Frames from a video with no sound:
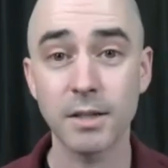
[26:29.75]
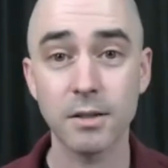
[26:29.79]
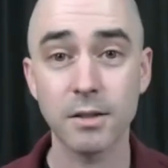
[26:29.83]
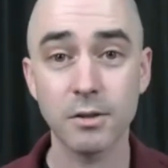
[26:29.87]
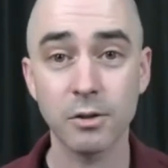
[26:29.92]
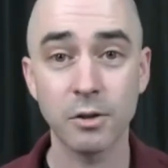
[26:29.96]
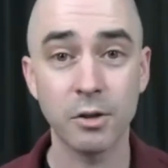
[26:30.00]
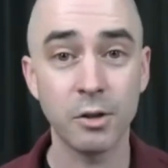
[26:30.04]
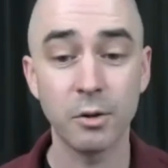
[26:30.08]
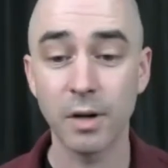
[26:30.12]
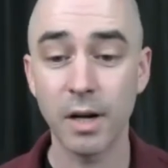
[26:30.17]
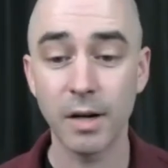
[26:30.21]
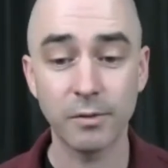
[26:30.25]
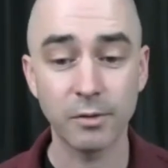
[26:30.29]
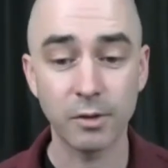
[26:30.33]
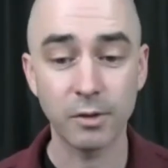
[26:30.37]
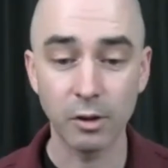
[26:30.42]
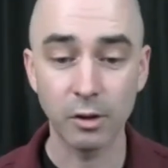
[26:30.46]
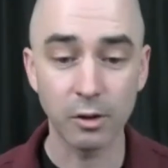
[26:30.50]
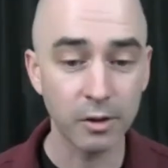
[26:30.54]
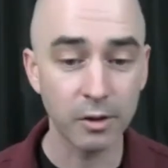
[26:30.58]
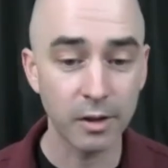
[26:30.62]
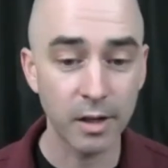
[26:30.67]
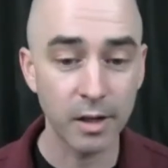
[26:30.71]
So you don't have to
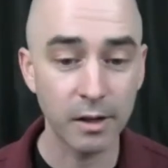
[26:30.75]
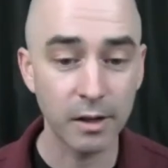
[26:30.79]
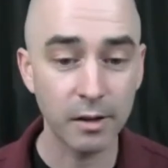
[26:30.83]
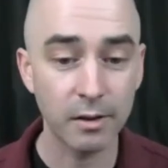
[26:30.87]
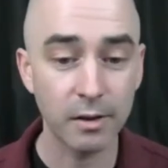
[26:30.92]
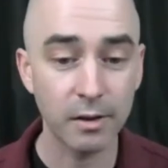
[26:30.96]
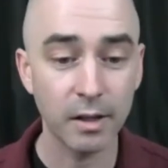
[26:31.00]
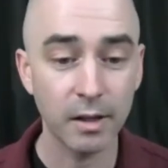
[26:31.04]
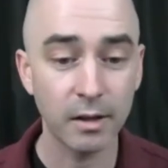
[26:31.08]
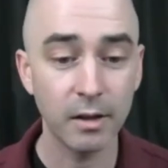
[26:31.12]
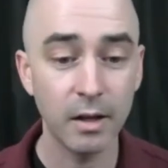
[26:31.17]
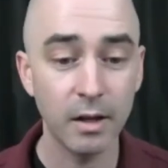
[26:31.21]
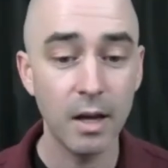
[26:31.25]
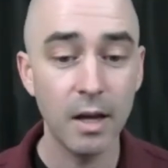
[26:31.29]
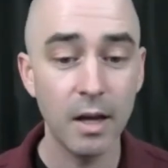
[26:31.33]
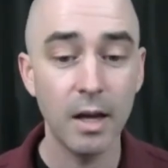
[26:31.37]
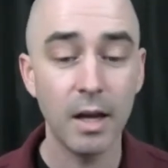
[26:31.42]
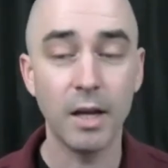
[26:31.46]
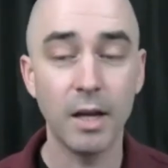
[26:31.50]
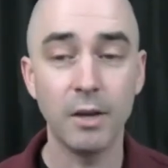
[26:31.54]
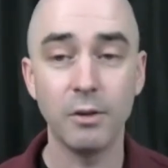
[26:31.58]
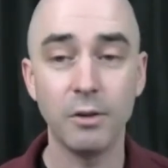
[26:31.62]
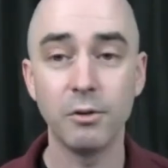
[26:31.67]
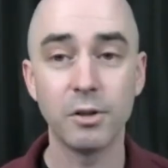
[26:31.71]
learn anything,
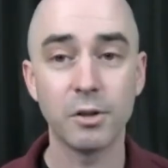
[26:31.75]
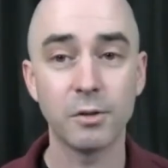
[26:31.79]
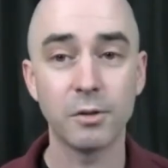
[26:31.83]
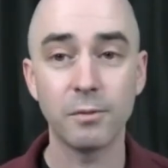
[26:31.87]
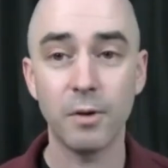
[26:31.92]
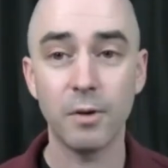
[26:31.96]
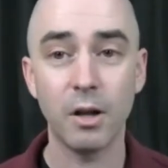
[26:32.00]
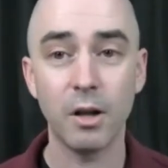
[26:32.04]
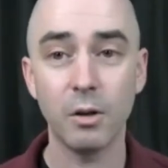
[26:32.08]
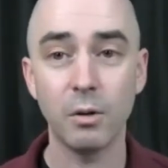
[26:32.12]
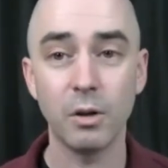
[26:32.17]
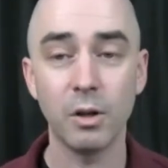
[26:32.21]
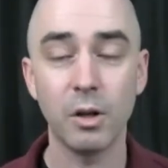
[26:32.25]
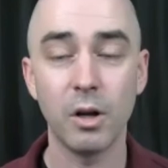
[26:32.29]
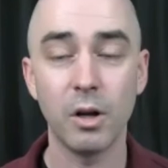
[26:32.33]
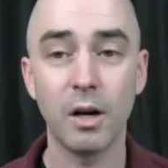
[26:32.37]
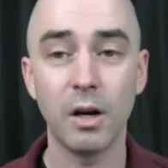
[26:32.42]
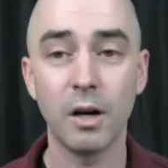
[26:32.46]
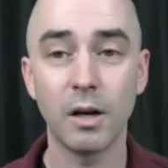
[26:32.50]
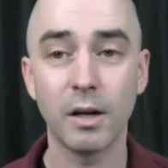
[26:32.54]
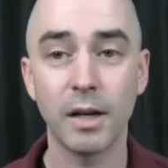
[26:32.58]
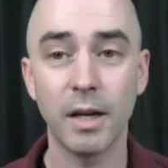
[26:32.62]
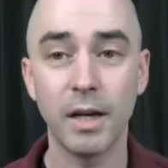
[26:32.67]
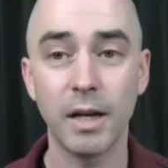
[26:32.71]
and you just follow along,